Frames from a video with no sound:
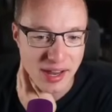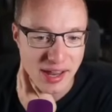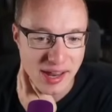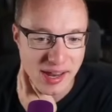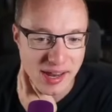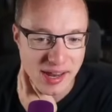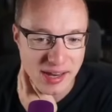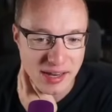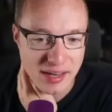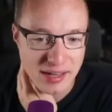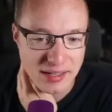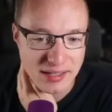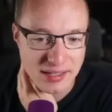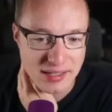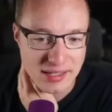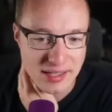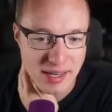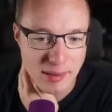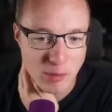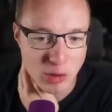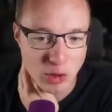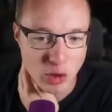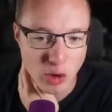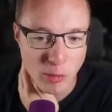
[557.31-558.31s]
a
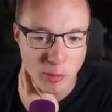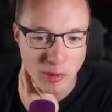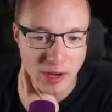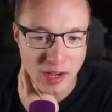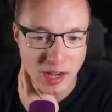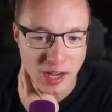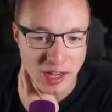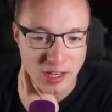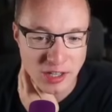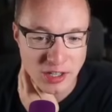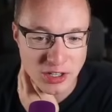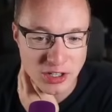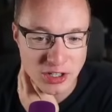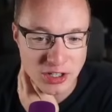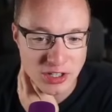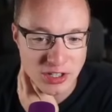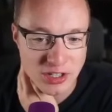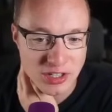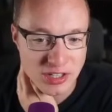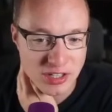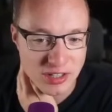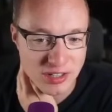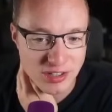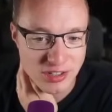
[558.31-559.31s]
disable
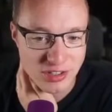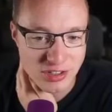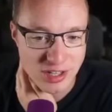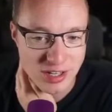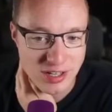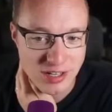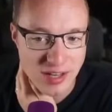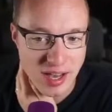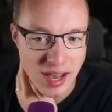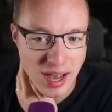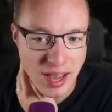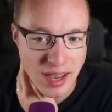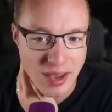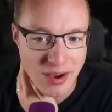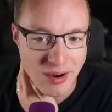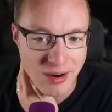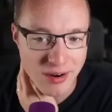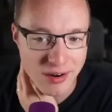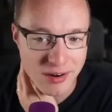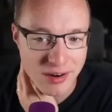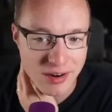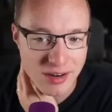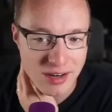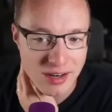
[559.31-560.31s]
opcache JIT
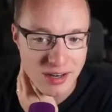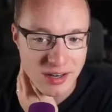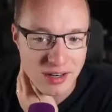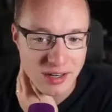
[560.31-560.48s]
IR